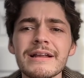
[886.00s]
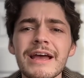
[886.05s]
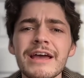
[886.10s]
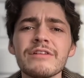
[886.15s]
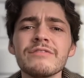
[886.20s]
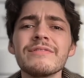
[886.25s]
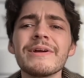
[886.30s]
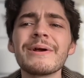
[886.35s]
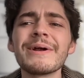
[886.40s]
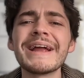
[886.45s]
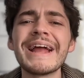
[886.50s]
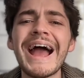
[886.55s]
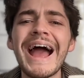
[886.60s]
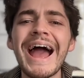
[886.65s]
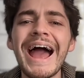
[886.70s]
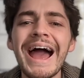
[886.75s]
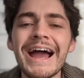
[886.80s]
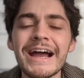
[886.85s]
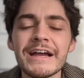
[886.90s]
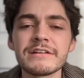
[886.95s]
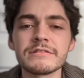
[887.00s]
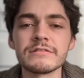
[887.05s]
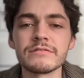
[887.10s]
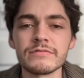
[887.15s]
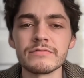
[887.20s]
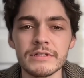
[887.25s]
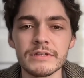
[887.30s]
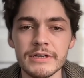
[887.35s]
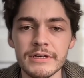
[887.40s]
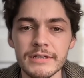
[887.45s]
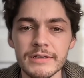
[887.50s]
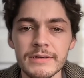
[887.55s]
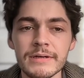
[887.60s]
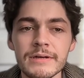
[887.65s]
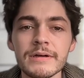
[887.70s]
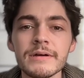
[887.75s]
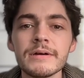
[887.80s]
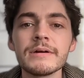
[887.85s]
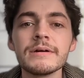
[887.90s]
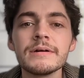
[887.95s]
and very actively
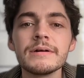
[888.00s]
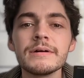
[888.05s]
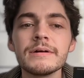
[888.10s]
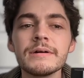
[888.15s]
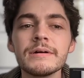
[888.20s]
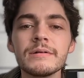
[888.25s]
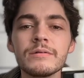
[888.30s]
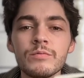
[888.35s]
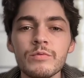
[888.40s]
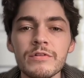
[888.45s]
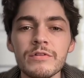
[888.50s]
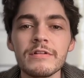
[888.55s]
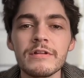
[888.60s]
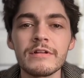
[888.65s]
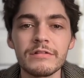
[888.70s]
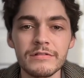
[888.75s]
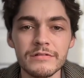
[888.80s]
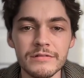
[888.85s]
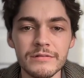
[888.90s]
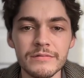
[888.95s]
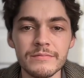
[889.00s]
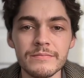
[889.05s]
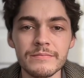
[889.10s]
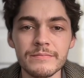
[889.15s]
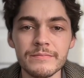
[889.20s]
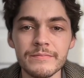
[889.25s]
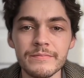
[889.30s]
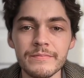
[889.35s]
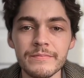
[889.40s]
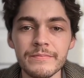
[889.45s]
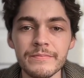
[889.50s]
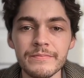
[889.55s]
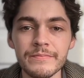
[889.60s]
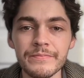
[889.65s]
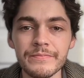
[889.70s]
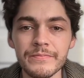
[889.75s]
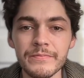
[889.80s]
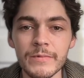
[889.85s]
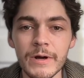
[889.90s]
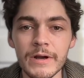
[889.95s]
resist,
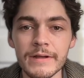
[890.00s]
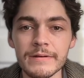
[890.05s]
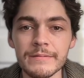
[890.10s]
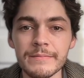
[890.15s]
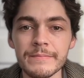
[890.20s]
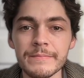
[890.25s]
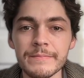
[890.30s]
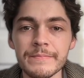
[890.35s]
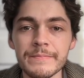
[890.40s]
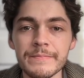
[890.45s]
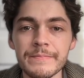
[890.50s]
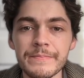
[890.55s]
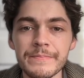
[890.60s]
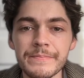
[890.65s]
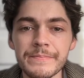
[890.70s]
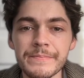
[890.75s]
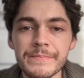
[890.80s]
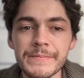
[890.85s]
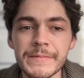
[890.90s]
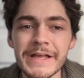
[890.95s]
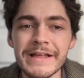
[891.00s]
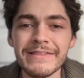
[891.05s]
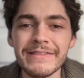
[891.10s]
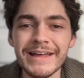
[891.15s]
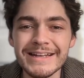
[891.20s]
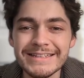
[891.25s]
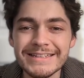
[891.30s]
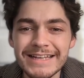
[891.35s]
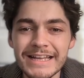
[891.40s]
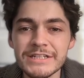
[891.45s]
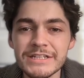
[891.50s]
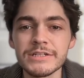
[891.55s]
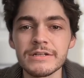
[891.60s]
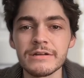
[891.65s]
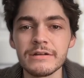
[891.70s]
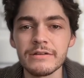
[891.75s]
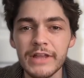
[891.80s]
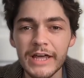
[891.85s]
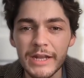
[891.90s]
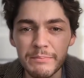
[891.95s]
right? That
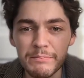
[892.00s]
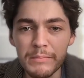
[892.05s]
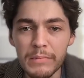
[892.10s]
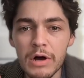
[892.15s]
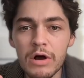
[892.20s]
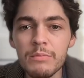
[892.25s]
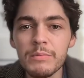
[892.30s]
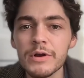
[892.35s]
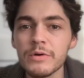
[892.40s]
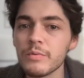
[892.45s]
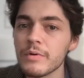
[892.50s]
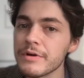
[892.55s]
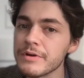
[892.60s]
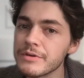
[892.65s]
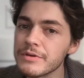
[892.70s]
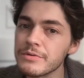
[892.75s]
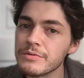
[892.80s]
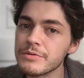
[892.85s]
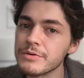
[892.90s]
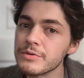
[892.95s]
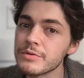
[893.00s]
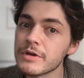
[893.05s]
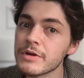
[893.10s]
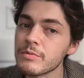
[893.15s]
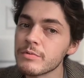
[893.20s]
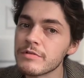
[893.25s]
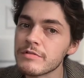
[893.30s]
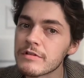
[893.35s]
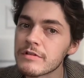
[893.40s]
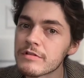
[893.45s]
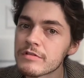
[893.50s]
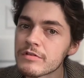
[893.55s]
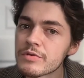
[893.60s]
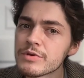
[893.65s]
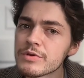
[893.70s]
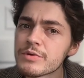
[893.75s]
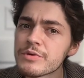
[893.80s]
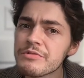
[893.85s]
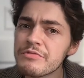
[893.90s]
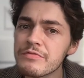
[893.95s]
tension, that moment where you, you can resist or
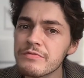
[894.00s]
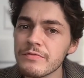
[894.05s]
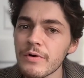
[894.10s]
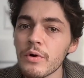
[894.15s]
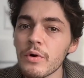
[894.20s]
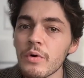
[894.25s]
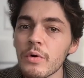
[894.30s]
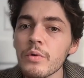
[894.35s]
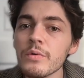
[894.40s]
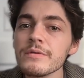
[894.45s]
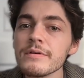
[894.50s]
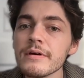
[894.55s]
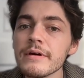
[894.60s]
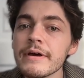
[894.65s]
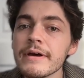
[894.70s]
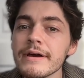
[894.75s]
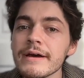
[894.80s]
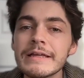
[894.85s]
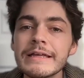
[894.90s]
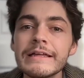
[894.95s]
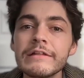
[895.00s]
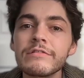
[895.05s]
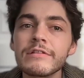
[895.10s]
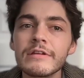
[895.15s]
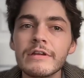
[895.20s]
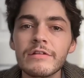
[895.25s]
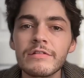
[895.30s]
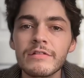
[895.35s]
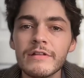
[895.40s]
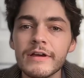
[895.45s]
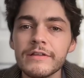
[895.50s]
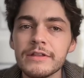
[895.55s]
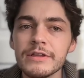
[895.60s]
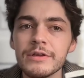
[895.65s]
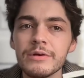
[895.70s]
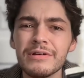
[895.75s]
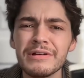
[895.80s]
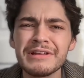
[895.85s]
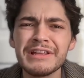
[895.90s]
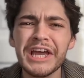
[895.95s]
you can fold, isn't a sign that
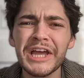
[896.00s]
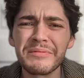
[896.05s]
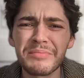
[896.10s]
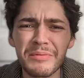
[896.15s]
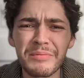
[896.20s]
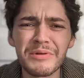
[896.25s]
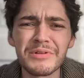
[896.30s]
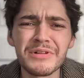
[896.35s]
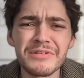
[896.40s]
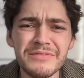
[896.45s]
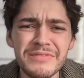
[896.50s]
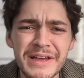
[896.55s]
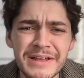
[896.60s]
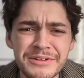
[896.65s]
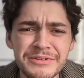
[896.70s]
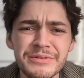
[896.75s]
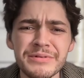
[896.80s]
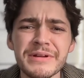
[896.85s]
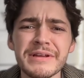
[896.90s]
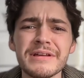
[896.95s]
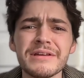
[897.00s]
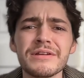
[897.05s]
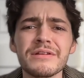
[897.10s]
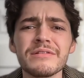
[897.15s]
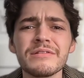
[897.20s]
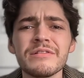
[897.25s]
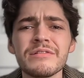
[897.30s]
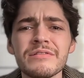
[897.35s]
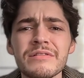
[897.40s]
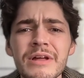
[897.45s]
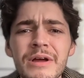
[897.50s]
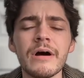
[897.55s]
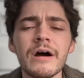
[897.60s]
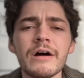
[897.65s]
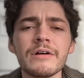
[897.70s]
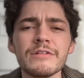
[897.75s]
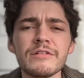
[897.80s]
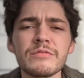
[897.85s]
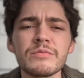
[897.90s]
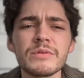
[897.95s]
you're incapable of entering into these,
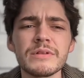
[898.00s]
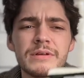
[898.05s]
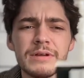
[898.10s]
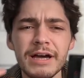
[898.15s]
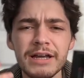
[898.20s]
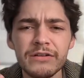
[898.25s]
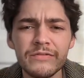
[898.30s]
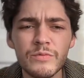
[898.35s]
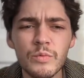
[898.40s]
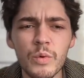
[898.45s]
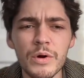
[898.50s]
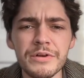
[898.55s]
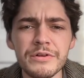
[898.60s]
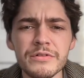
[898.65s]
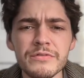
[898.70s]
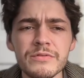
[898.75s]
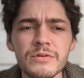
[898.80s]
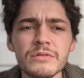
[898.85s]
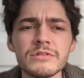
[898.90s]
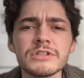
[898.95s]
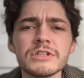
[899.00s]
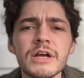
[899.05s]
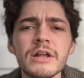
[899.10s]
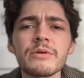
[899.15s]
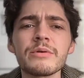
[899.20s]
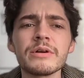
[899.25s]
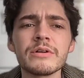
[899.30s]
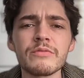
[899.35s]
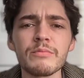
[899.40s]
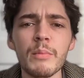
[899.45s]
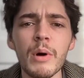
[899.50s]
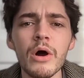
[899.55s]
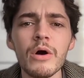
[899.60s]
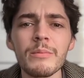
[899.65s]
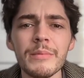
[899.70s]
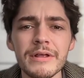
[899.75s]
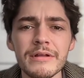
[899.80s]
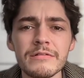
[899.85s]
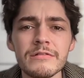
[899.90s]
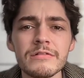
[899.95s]
uh, these really kind of wonderful generative
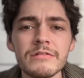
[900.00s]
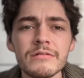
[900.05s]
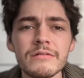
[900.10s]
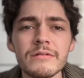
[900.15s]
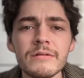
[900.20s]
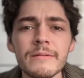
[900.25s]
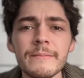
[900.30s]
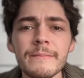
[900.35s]
moments.